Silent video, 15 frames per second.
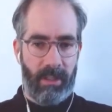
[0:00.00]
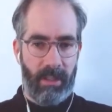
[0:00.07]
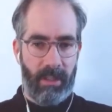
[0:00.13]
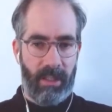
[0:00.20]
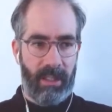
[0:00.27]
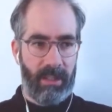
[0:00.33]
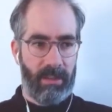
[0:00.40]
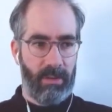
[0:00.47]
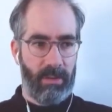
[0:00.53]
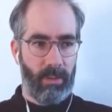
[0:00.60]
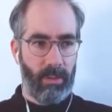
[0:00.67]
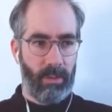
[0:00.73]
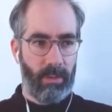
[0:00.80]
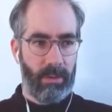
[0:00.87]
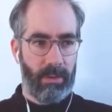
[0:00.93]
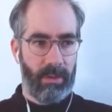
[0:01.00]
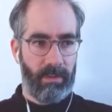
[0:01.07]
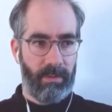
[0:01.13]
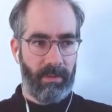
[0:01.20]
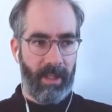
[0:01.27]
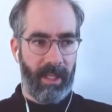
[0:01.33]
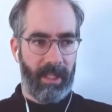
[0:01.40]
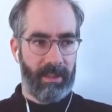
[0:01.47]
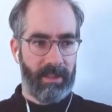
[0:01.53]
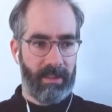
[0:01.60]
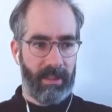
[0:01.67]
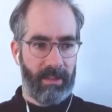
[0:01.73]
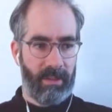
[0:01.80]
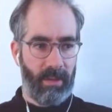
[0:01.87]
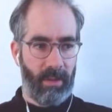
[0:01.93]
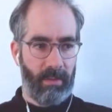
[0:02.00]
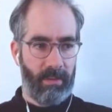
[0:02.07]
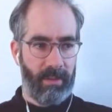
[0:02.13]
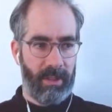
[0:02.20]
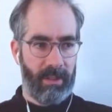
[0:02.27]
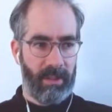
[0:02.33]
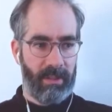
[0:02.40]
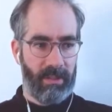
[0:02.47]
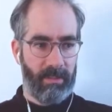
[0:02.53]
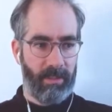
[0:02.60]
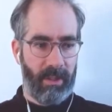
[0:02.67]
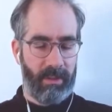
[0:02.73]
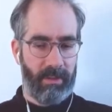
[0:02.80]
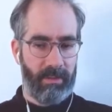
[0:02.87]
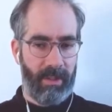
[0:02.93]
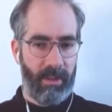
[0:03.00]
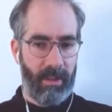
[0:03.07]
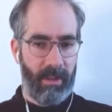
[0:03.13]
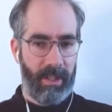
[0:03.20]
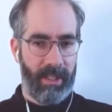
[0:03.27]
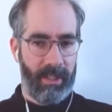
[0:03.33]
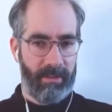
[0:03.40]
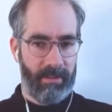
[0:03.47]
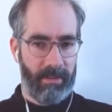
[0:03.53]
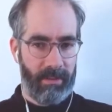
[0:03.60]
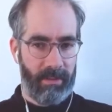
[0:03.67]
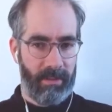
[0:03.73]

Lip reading: into the fact that conflict is a part of our life.